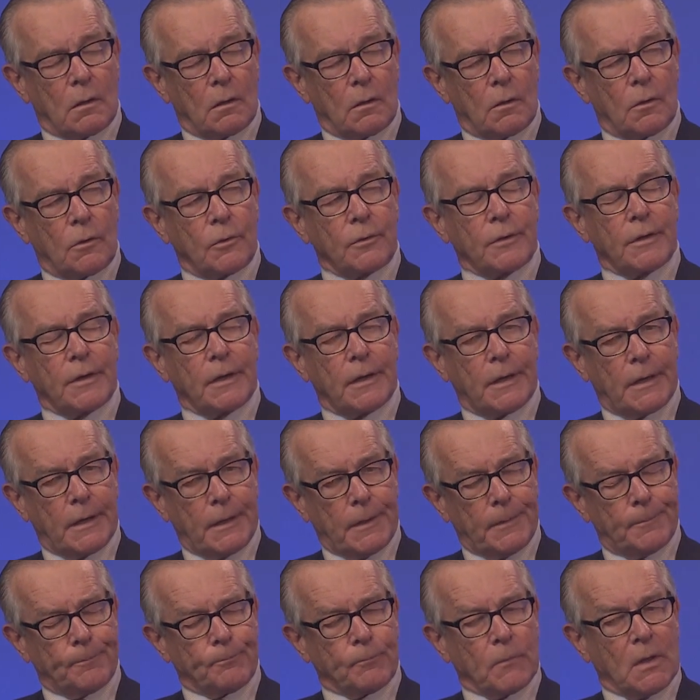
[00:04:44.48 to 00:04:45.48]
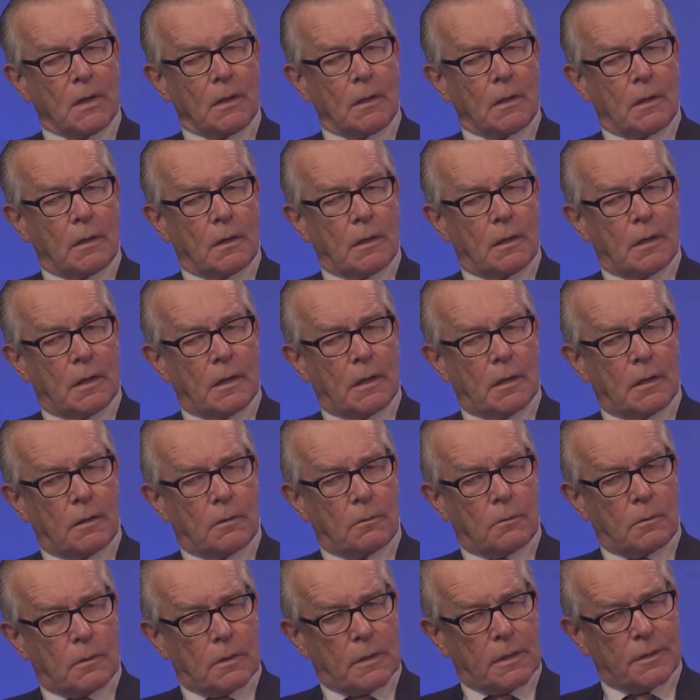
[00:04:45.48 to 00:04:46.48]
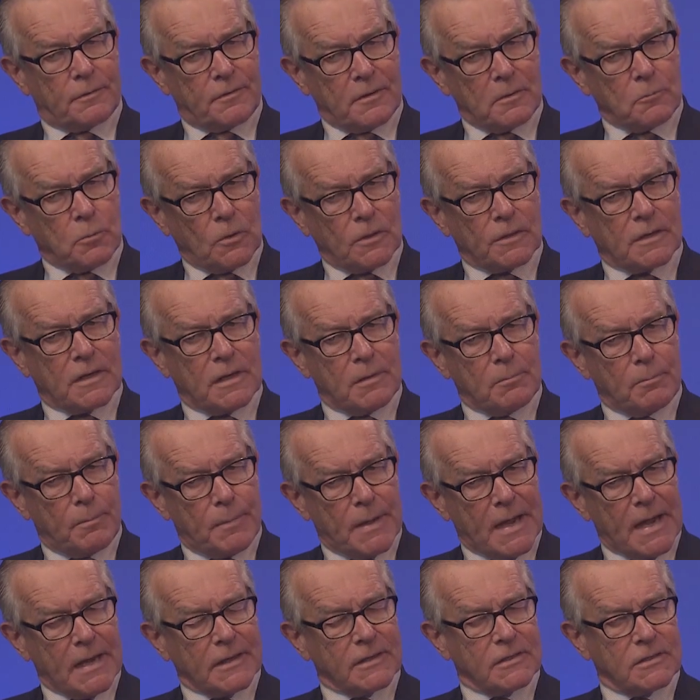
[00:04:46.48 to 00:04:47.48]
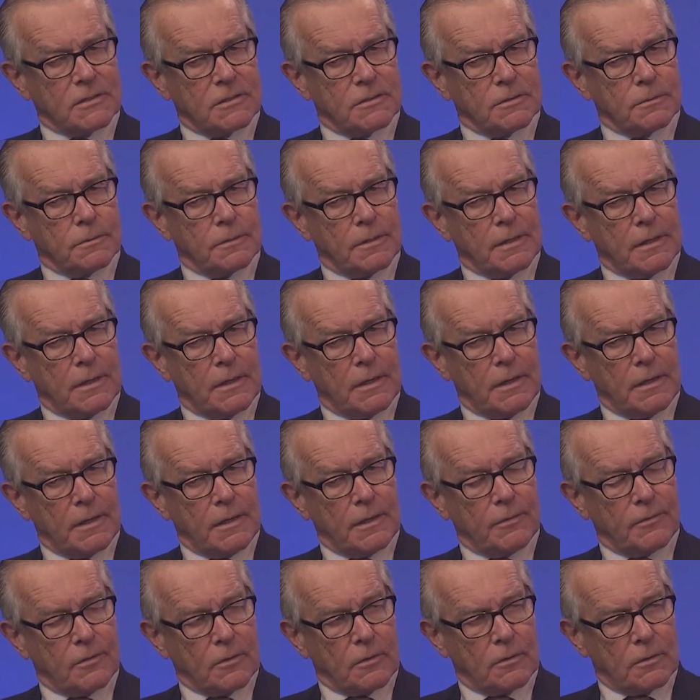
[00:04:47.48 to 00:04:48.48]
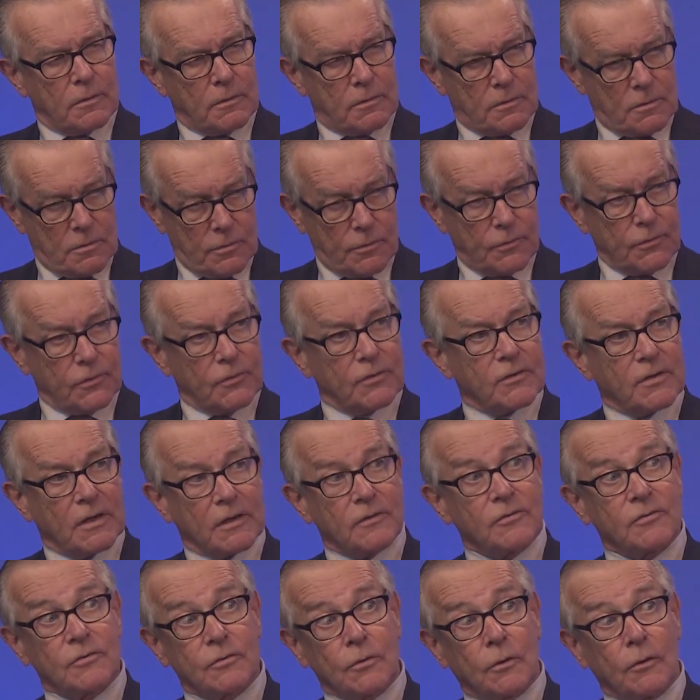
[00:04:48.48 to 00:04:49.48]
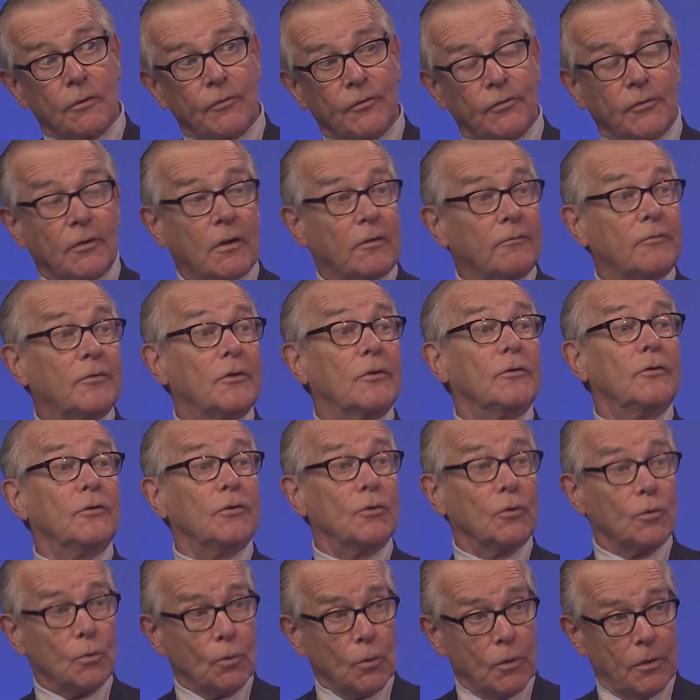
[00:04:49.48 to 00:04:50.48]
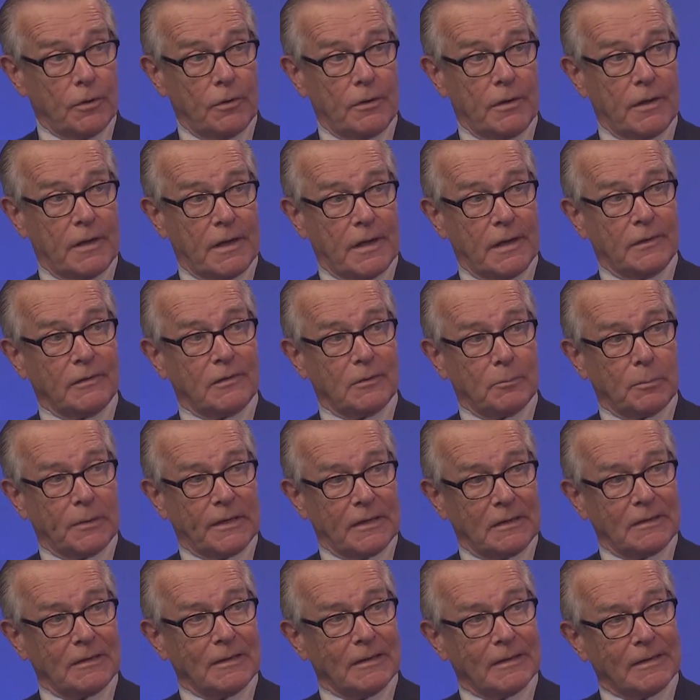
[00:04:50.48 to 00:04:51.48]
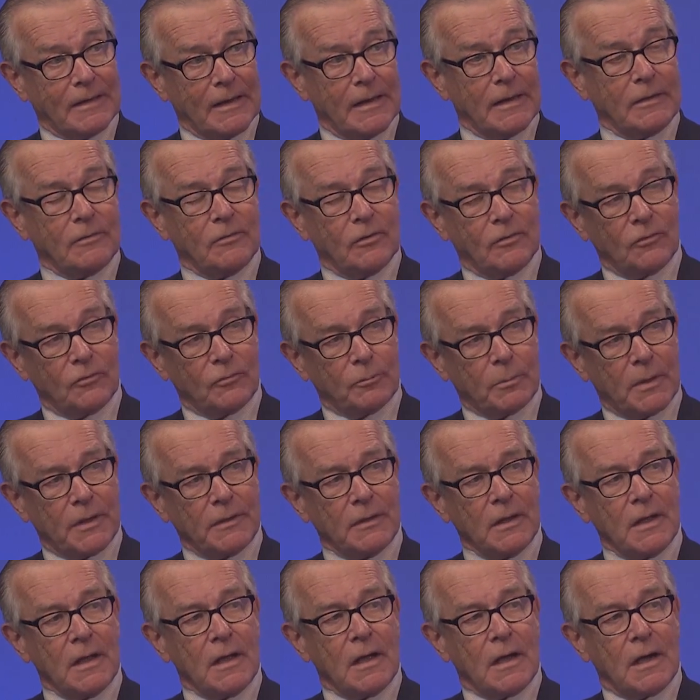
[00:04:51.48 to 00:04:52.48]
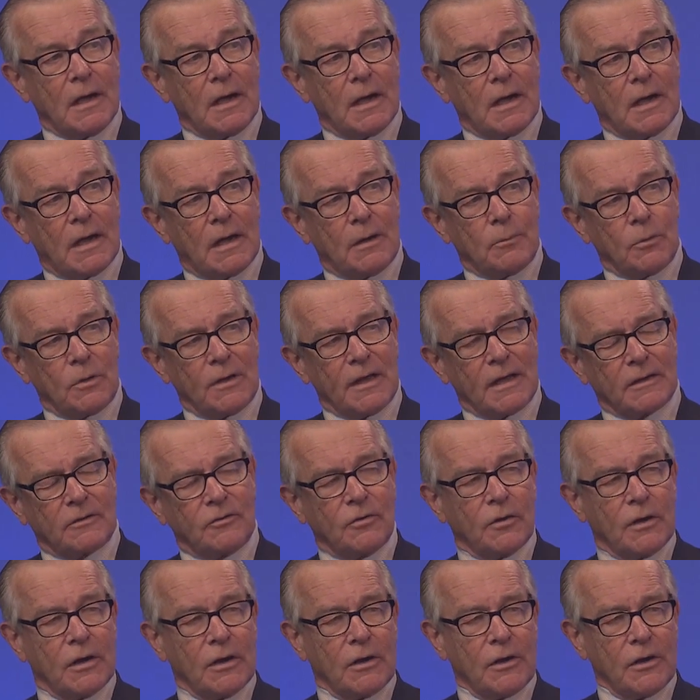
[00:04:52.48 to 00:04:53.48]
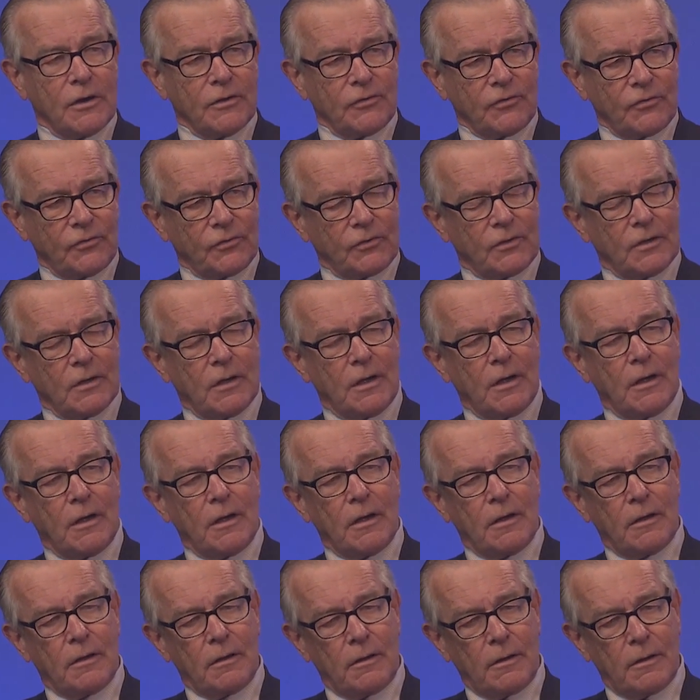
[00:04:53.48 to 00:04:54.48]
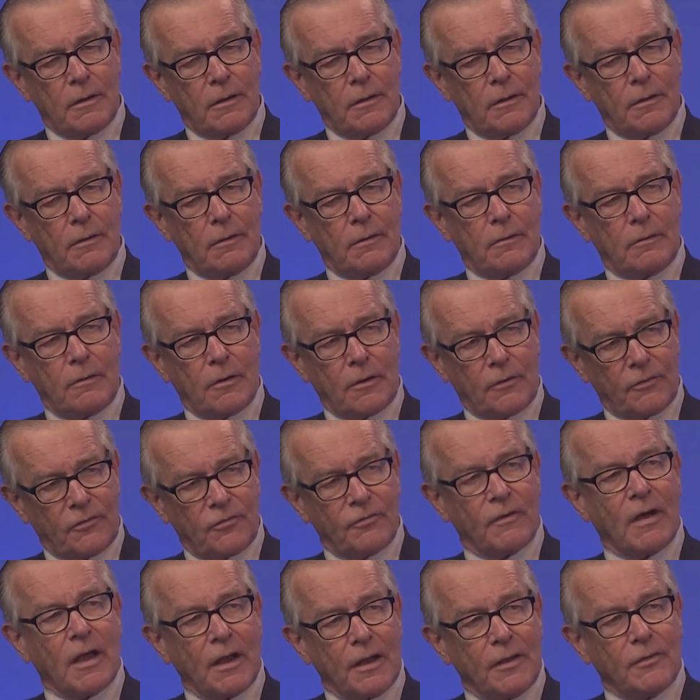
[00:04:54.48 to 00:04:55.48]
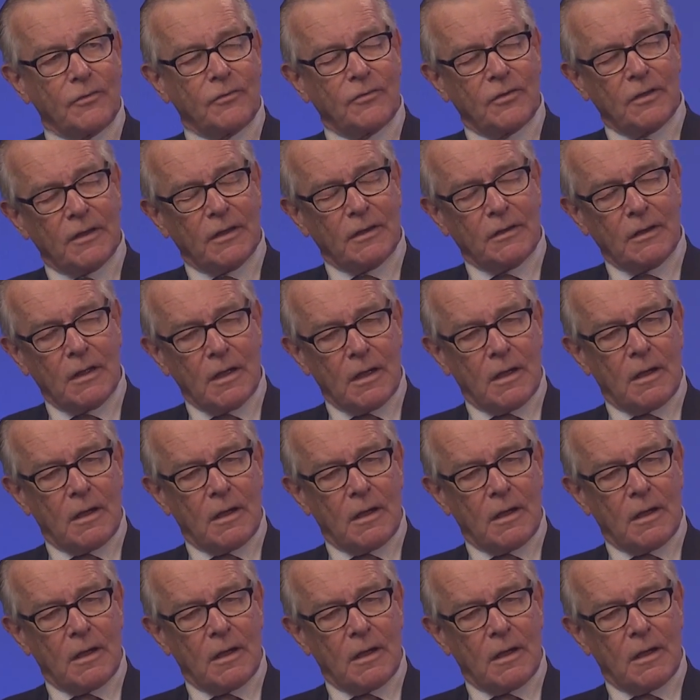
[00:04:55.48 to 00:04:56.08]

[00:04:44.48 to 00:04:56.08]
Okay. I think we'll come back to in the context also of the newer antiplatelet agents. But I would like to ask Lars Valentin,